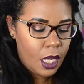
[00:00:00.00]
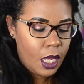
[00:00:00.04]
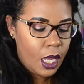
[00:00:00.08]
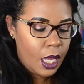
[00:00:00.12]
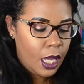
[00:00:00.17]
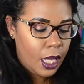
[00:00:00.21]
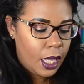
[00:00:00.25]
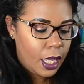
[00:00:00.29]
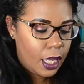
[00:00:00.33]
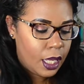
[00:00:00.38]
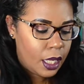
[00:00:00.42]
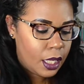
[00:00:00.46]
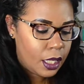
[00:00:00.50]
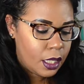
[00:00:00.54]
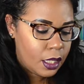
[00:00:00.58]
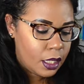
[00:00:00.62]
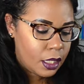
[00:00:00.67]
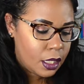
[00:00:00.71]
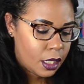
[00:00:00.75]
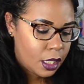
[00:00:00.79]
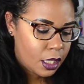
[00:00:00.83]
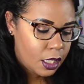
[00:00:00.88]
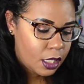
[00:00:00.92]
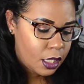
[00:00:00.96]

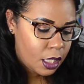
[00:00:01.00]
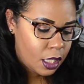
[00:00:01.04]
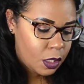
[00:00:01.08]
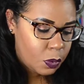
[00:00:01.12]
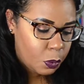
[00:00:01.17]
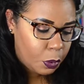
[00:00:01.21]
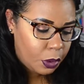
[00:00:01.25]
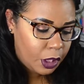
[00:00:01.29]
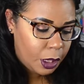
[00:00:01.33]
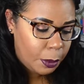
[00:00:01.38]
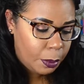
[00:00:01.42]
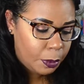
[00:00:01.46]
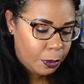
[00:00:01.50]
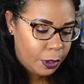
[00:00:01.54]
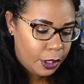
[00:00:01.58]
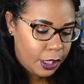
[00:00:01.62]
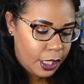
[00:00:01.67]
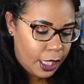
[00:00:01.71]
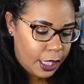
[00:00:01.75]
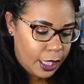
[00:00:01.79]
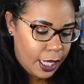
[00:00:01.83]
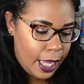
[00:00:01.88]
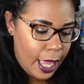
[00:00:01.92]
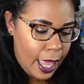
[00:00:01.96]
And it's just really
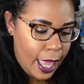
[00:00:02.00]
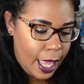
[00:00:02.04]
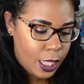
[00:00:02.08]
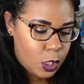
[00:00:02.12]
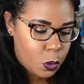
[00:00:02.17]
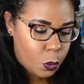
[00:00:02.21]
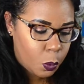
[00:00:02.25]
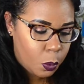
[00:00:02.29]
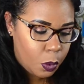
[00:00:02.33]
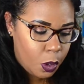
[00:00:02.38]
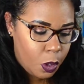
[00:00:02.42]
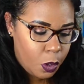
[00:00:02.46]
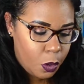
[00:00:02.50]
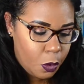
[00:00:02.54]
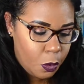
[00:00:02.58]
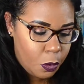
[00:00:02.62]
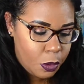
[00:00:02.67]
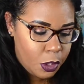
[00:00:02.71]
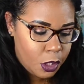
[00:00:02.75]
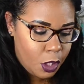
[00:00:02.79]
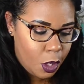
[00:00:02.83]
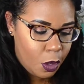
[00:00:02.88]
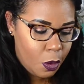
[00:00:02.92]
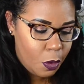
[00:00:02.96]
pretty. And it has
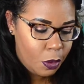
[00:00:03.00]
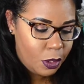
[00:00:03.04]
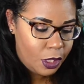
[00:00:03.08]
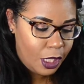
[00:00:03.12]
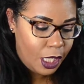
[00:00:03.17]
rose gold